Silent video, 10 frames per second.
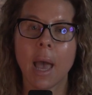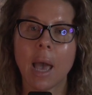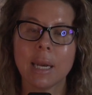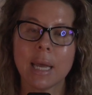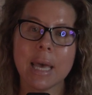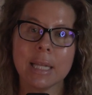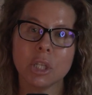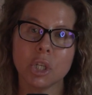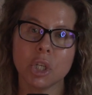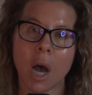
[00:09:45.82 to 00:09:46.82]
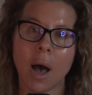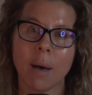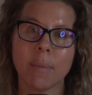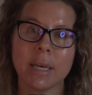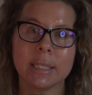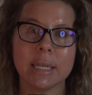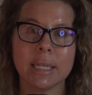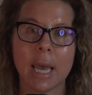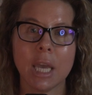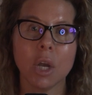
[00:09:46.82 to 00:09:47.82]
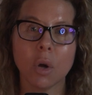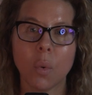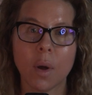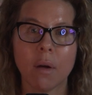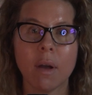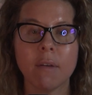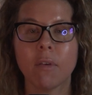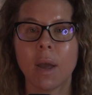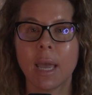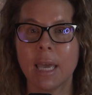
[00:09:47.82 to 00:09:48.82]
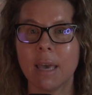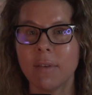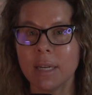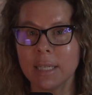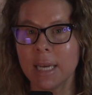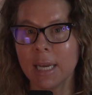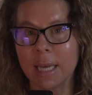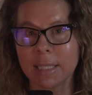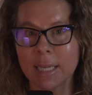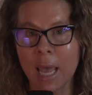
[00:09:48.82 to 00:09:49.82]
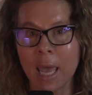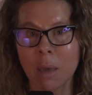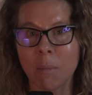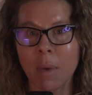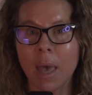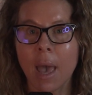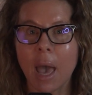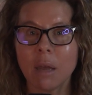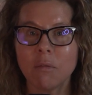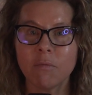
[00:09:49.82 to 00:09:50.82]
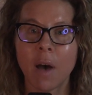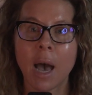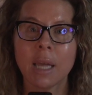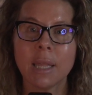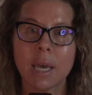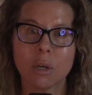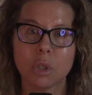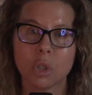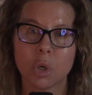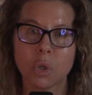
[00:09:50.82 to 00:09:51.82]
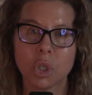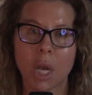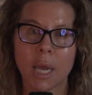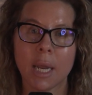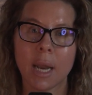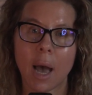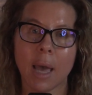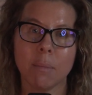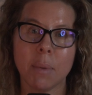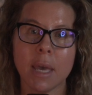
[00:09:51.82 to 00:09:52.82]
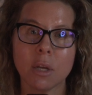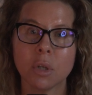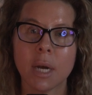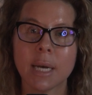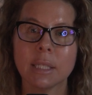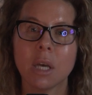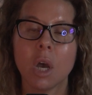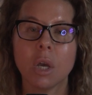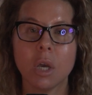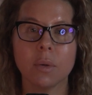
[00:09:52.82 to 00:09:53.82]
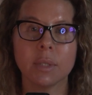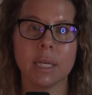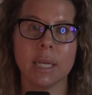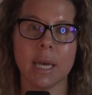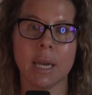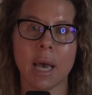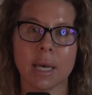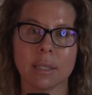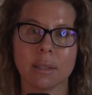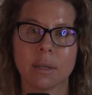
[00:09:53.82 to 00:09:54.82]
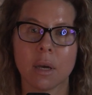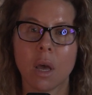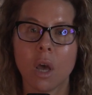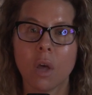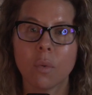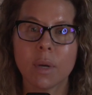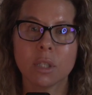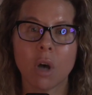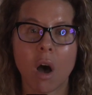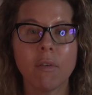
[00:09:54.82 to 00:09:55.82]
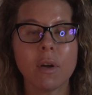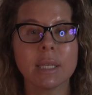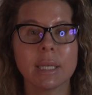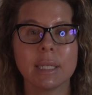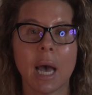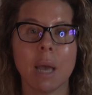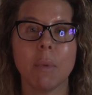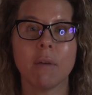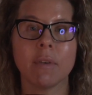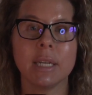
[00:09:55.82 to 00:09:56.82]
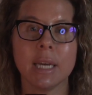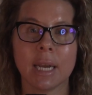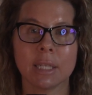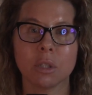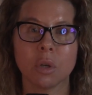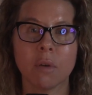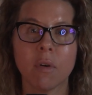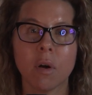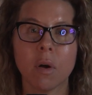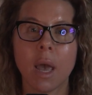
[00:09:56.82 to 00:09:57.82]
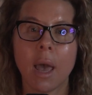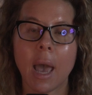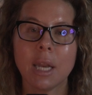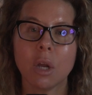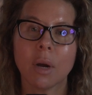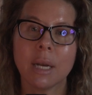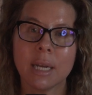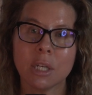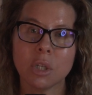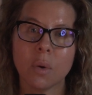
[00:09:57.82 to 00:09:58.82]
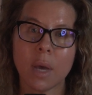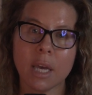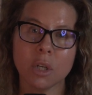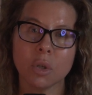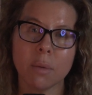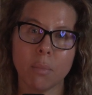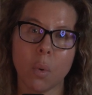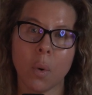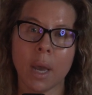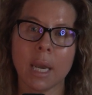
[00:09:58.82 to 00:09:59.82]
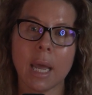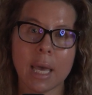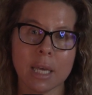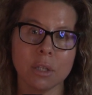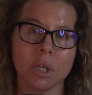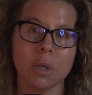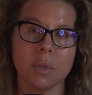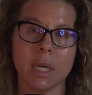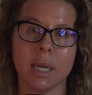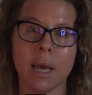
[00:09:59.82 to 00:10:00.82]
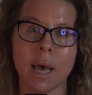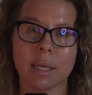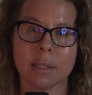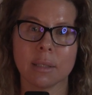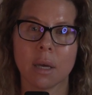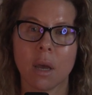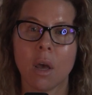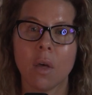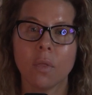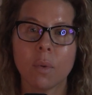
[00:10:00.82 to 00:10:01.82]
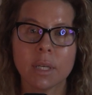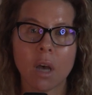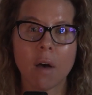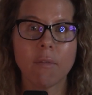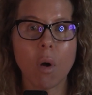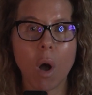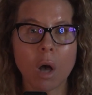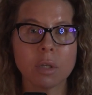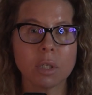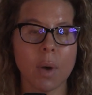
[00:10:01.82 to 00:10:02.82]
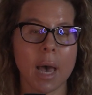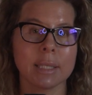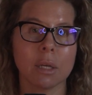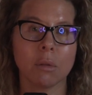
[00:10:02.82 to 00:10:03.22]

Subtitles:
and its job is to take your query for a given DNS name and find the associated IP address using DNS. The resolver is a type of a DNS server and your initial entry point into DNS. The resolver also has a